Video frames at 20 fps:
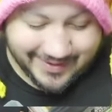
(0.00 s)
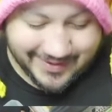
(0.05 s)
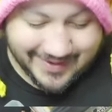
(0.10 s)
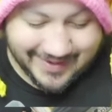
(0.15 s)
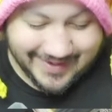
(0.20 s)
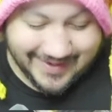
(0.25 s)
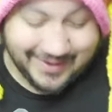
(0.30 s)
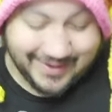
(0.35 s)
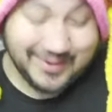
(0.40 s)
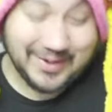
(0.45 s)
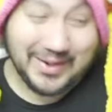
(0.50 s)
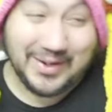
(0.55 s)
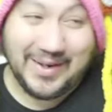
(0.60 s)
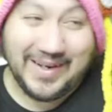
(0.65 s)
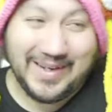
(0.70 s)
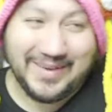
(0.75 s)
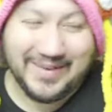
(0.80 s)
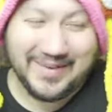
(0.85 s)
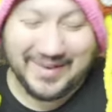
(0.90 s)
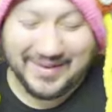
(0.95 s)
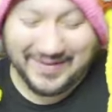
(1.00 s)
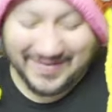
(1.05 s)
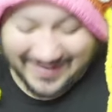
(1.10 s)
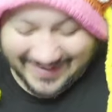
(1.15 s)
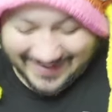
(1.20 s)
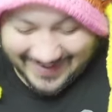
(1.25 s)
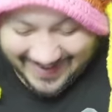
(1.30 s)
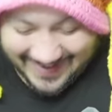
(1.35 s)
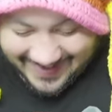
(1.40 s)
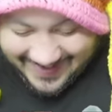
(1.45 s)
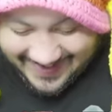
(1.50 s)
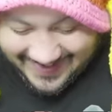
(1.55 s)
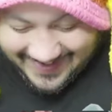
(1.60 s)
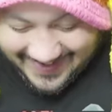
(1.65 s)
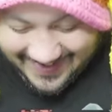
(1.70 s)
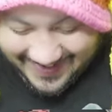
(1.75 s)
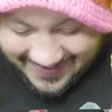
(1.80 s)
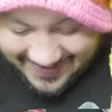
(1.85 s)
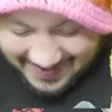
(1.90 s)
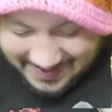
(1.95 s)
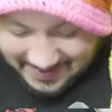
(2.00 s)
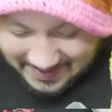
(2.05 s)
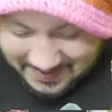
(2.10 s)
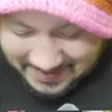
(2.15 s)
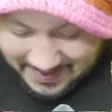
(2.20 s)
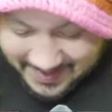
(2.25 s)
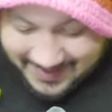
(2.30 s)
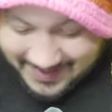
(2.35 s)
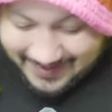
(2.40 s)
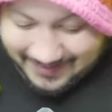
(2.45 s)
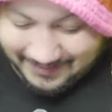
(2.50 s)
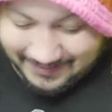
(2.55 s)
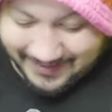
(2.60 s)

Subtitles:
there were three of them."